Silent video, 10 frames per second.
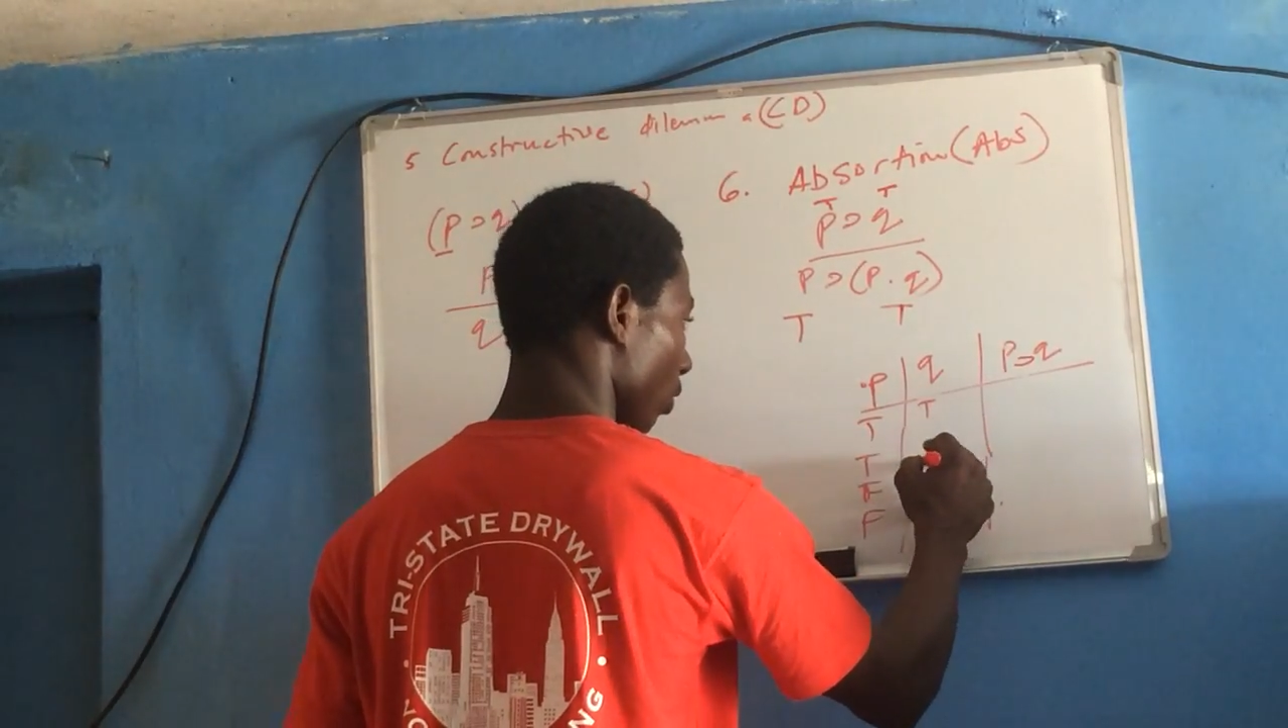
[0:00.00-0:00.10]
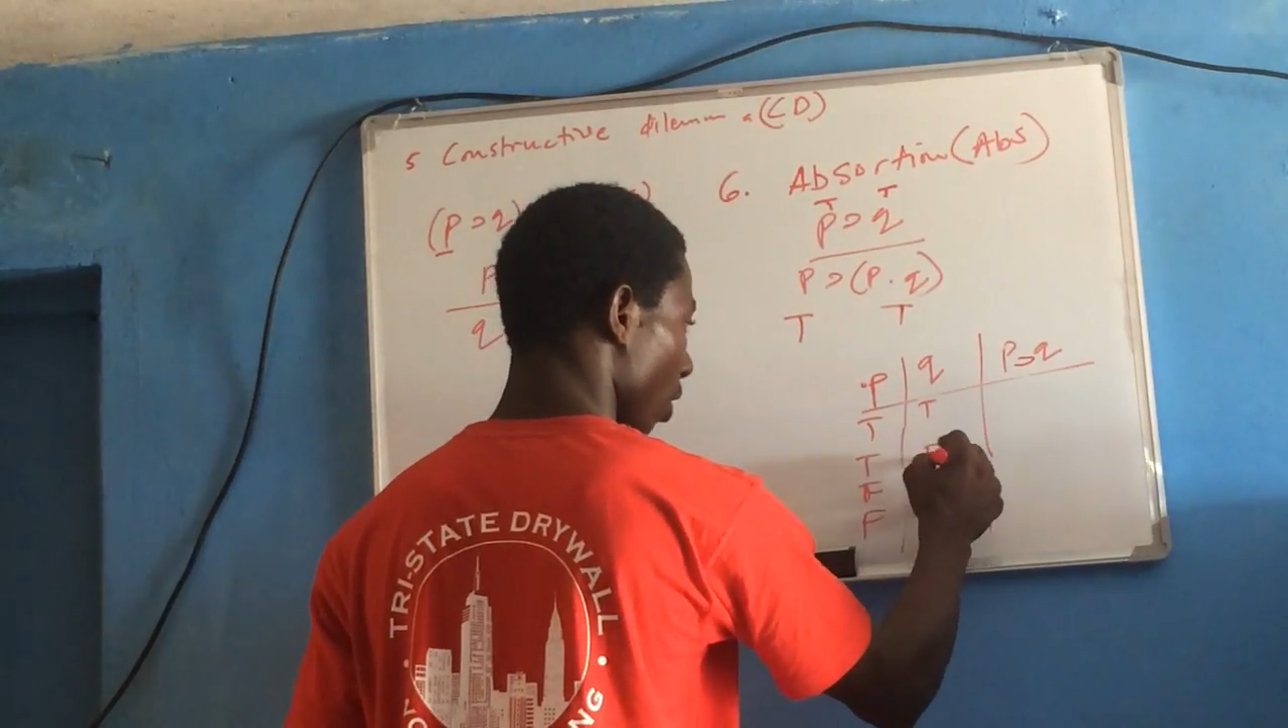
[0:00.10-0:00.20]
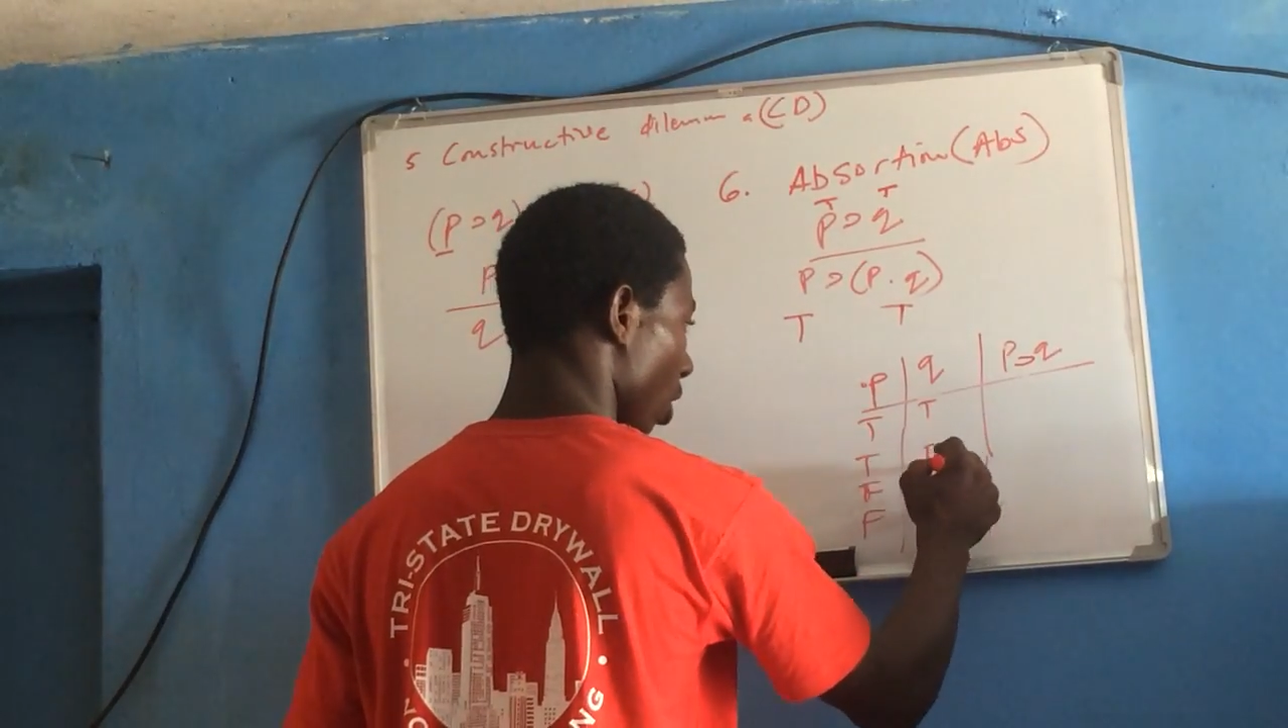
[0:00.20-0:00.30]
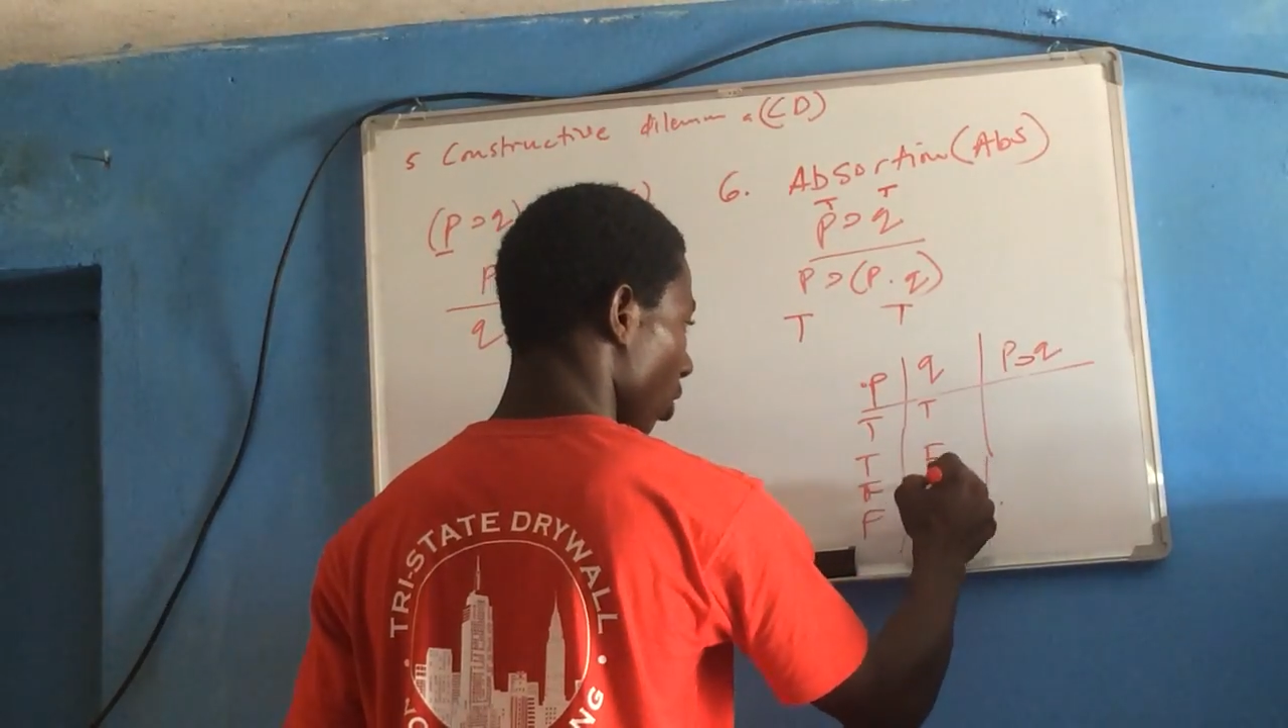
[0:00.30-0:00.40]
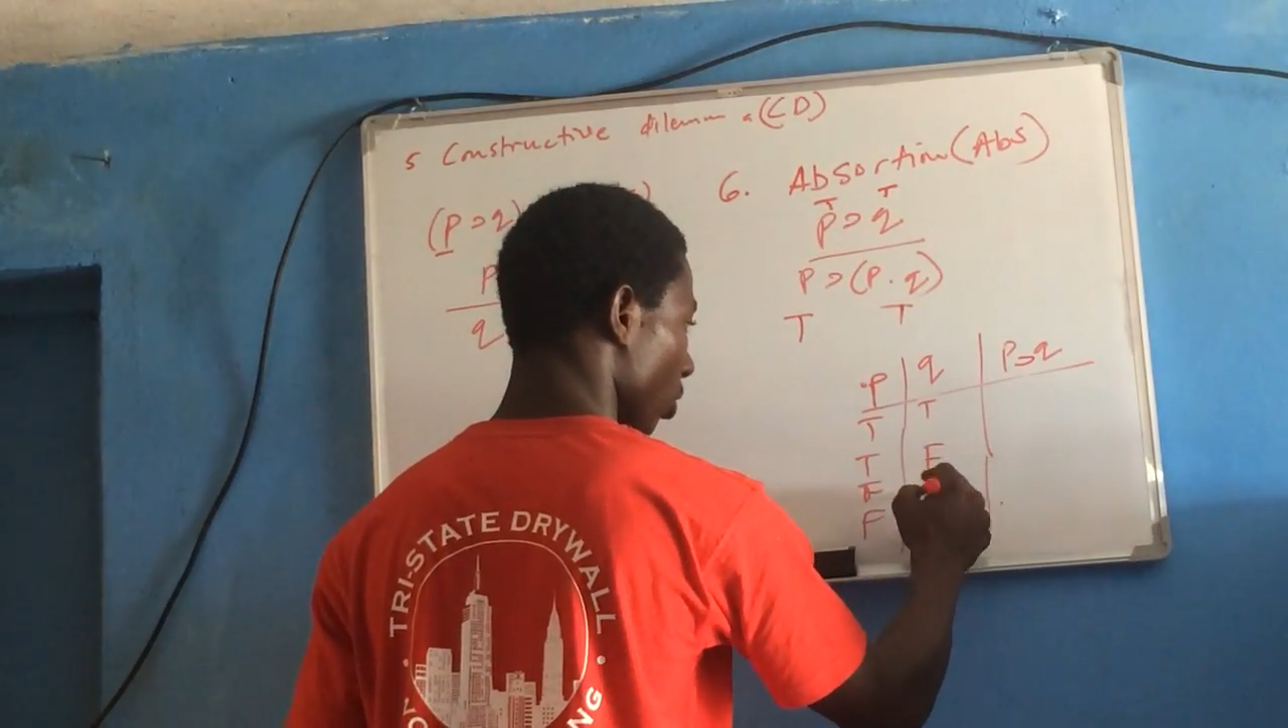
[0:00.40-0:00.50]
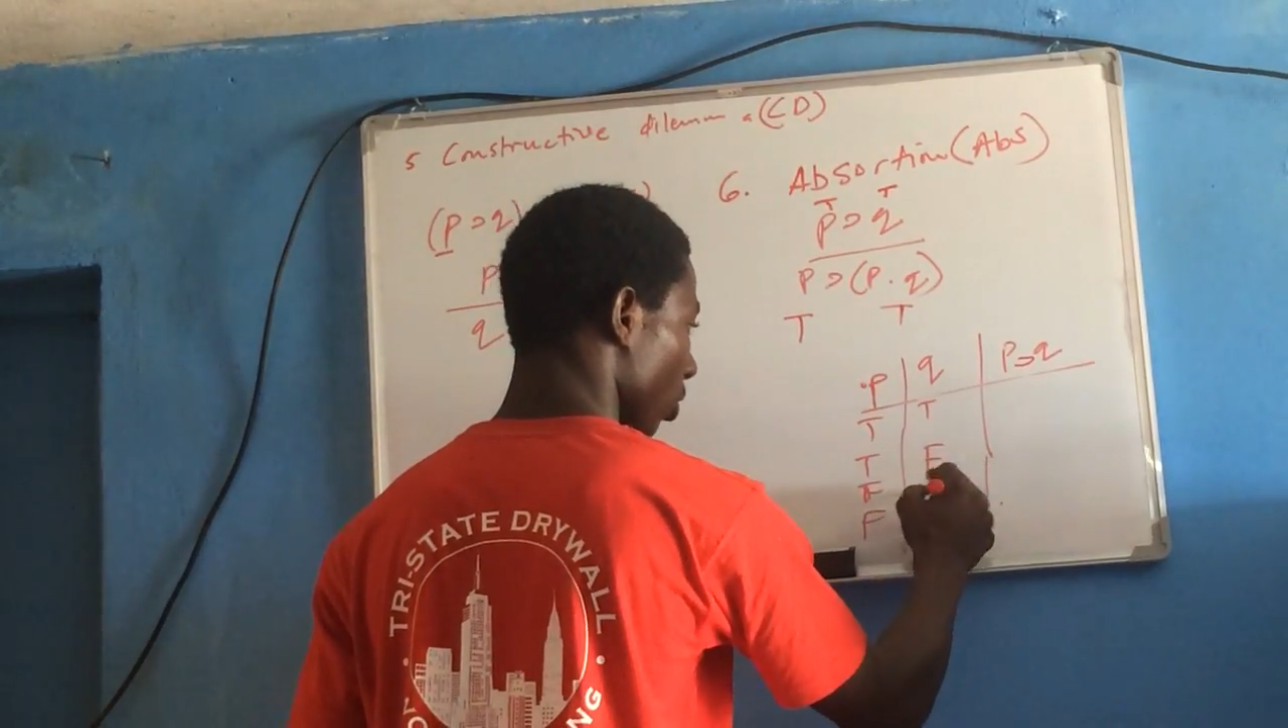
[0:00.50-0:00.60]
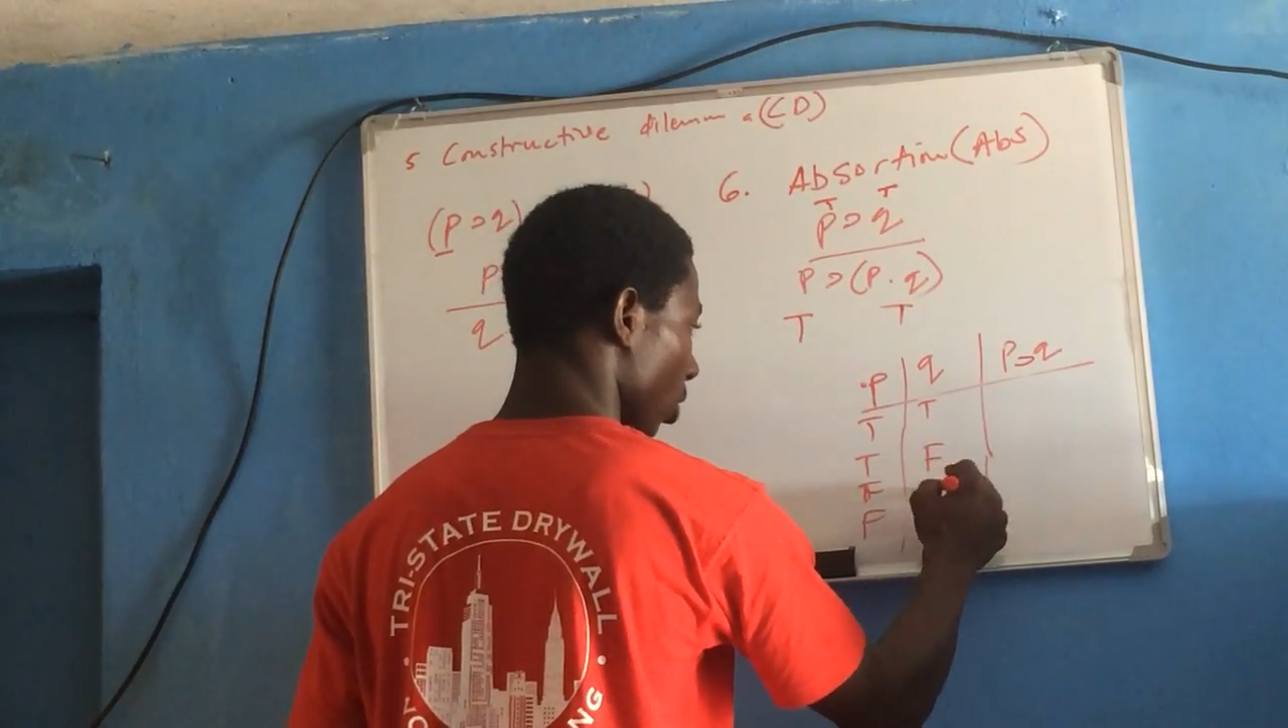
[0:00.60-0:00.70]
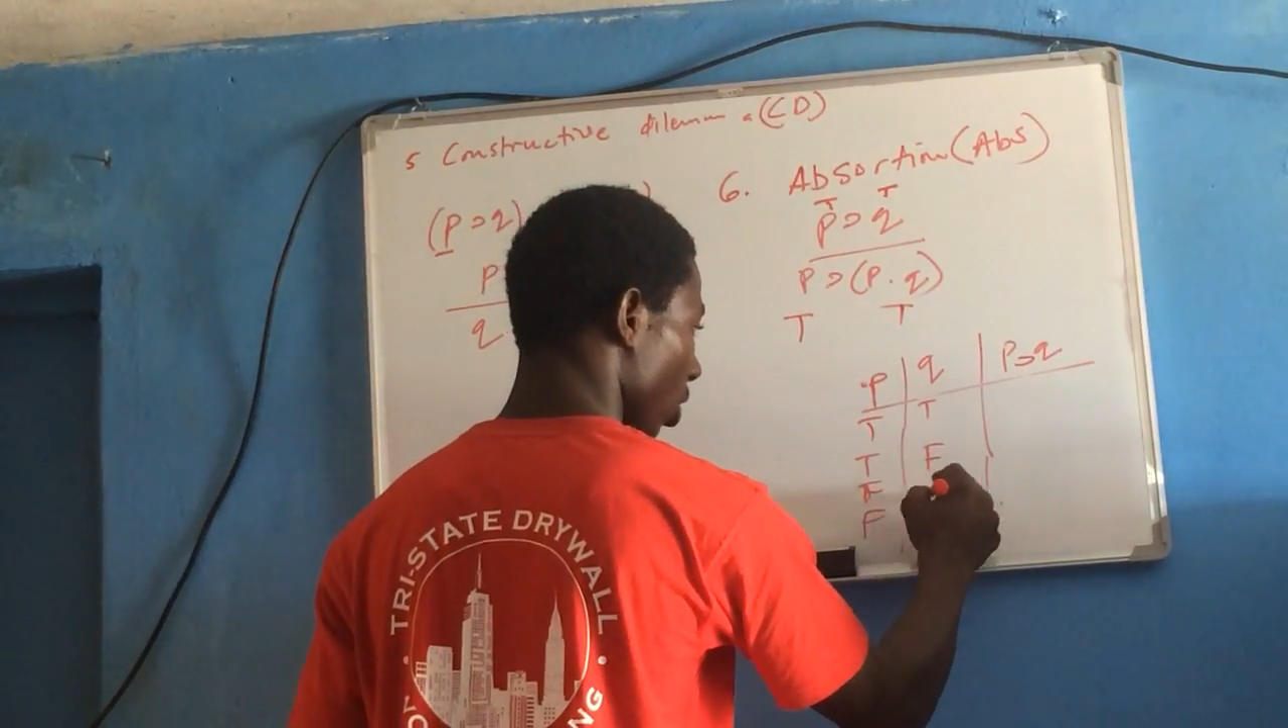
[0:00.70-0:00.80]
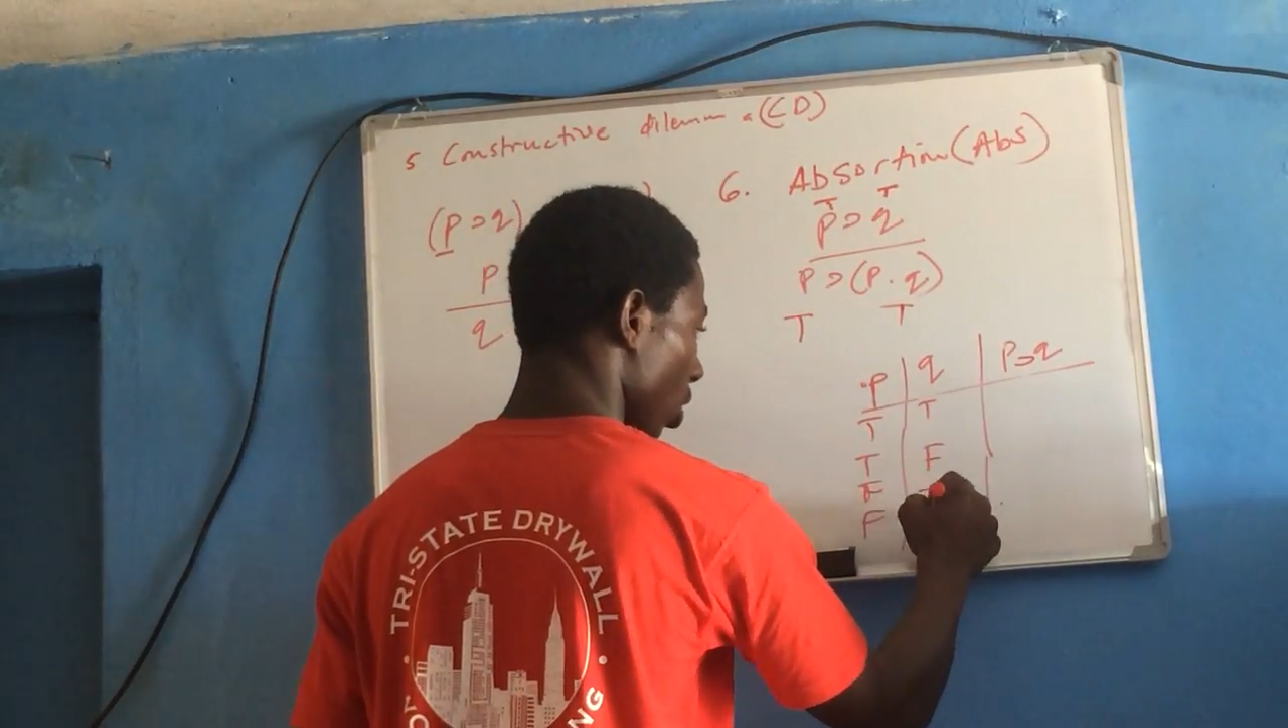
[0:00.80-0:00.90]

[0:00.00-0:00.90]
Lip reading: false,